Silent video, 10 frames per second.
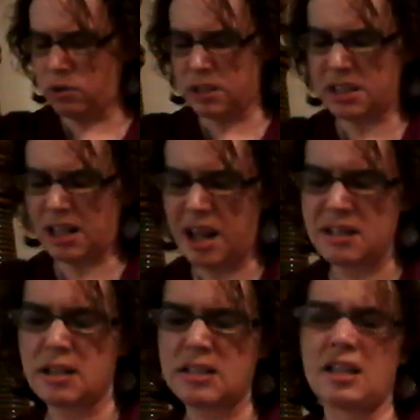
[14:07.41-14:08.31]
Like I
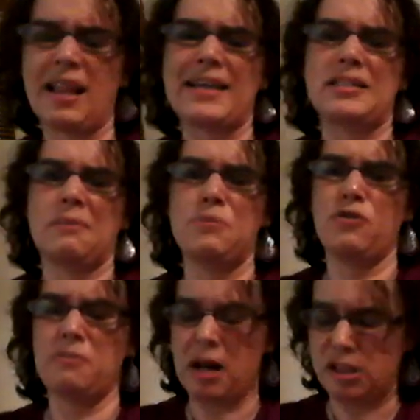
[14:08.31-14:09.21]
said, it's classic
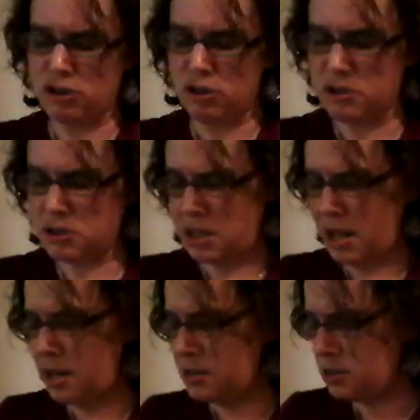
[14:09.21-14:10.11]
movie monsters. It
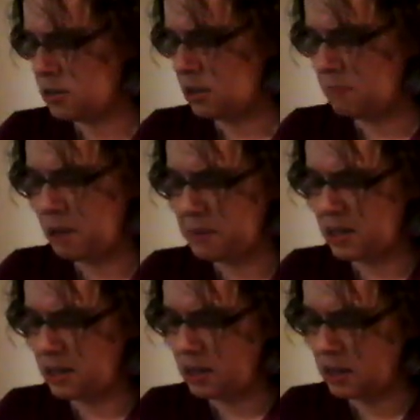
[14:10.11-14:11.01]
has a
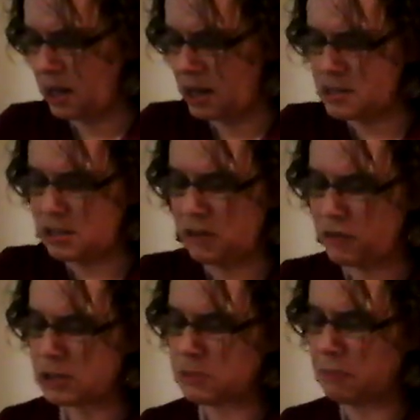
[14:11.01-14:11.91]
mummy, and it has the
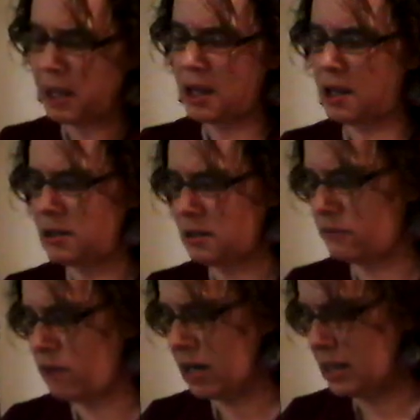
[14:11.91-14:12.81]
Invisible Man, and
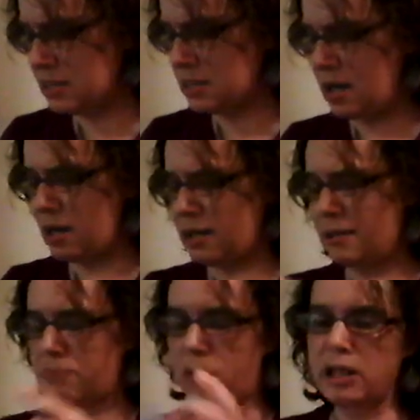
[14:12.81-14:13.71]
Frankenstein,
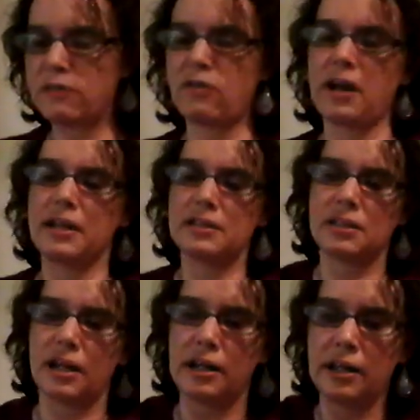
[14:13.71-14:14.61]
and Bride of
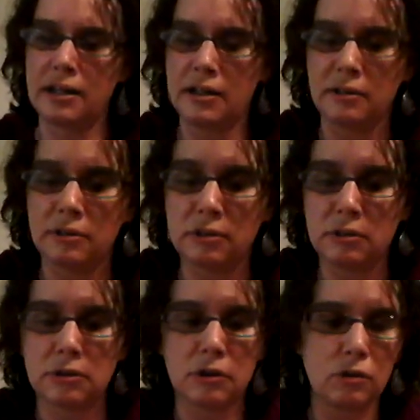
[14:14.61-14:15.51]
Frankenstein,
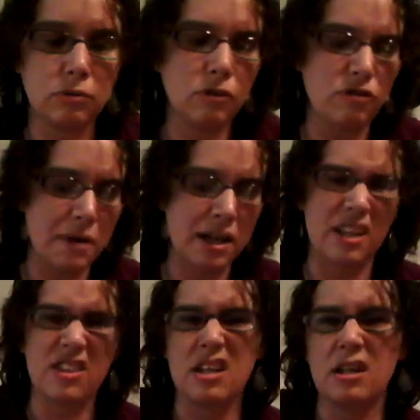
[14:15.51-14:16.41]
and Wolfman, I
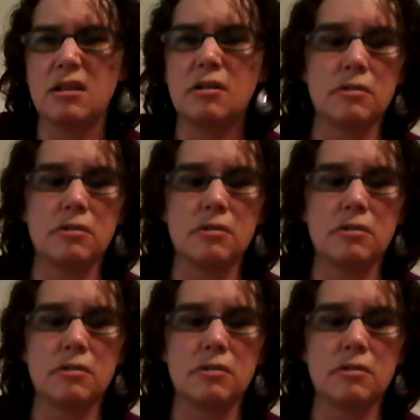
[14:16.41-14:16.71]
think.